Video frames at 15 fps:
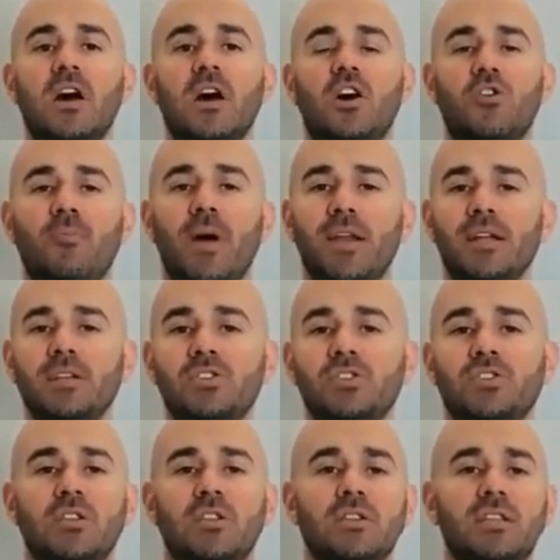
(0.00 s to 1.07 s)
our
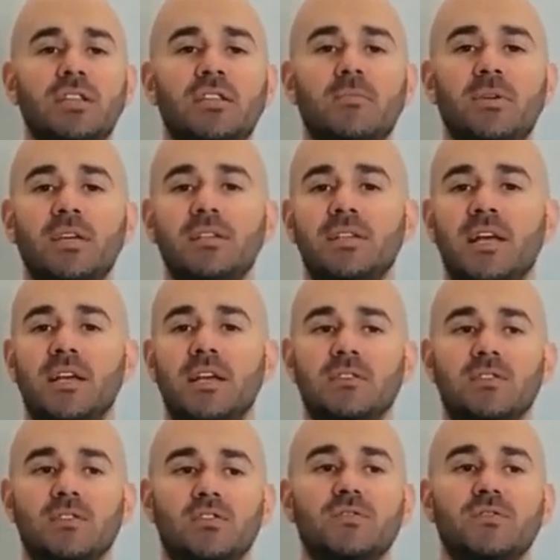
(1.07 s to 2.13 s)
managed database as
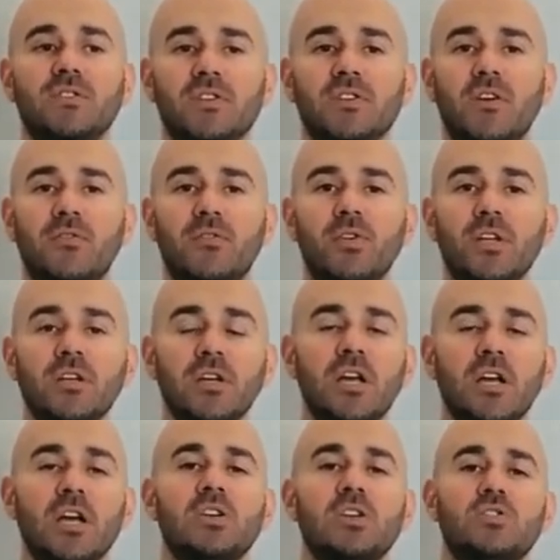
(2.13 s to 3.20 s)
a service offering.
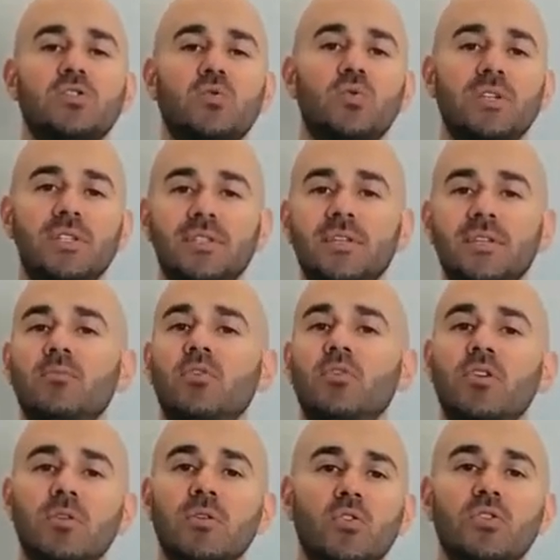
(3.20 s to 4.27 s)
So we see
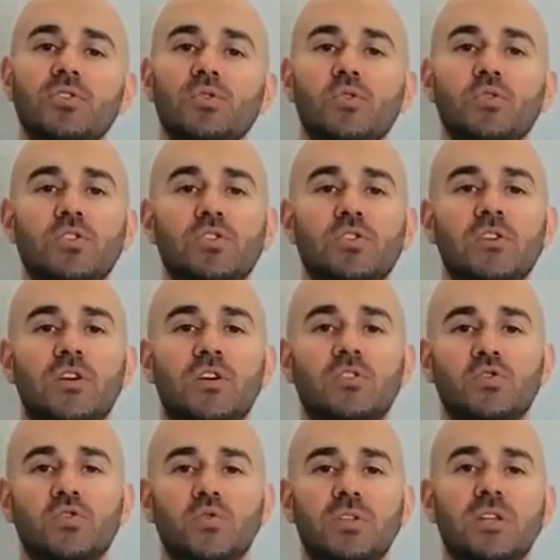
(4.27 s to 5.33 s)
more and more users are
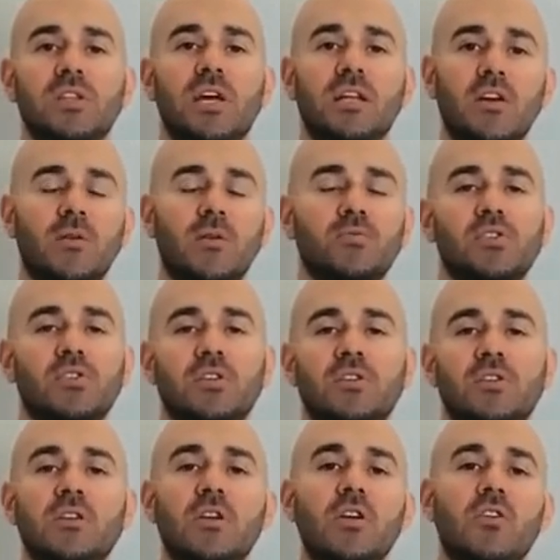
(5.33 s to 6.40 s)
choosing that
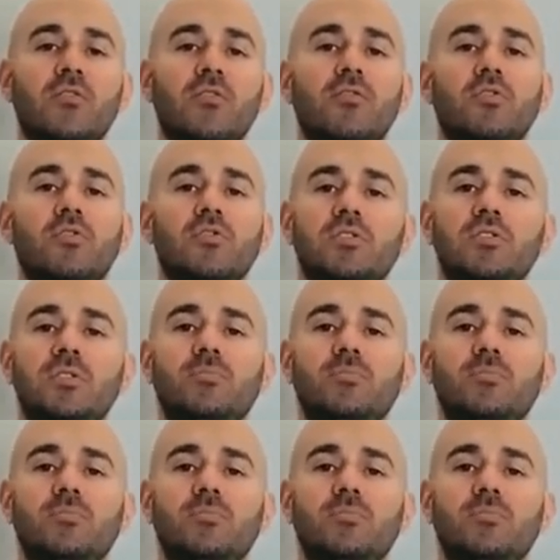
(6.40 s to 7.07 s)
option for